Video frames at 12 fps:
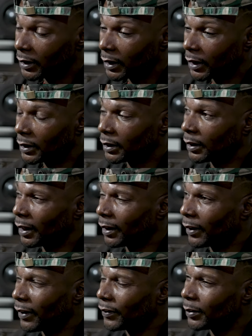says, not
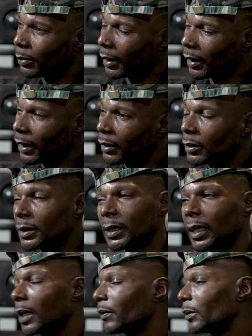everybody. I ain't gonna say
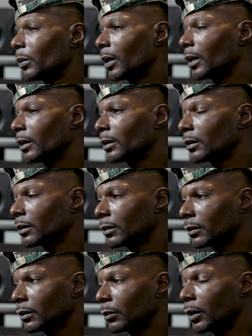everybody.
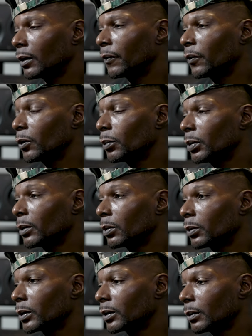But a few people
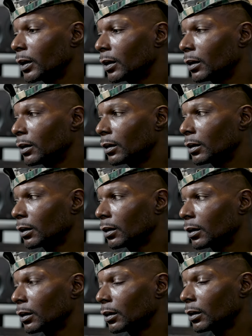was mad.
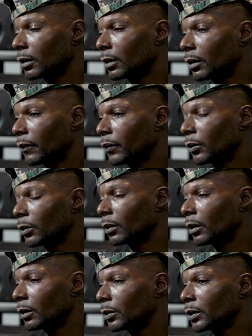It
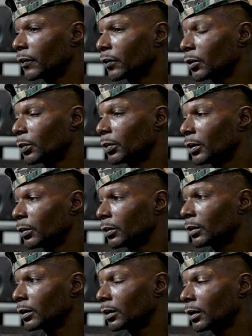was a few
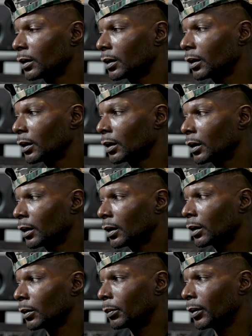people.
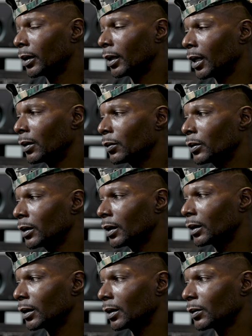But I don't
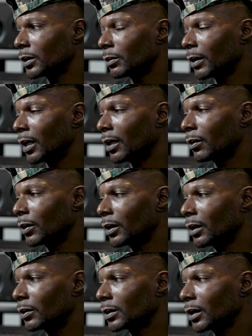think they was mad, but
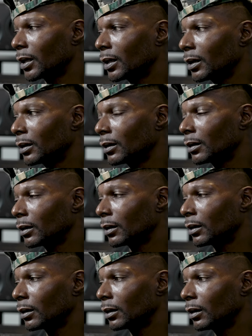it was like,
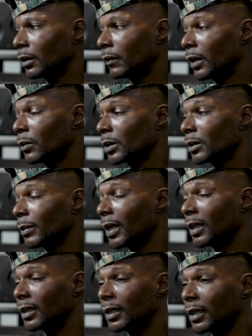if they was
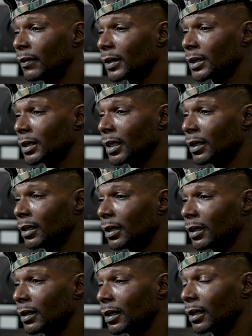mad, they never said
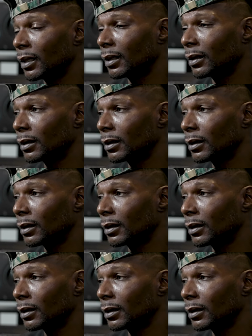nothing. Like,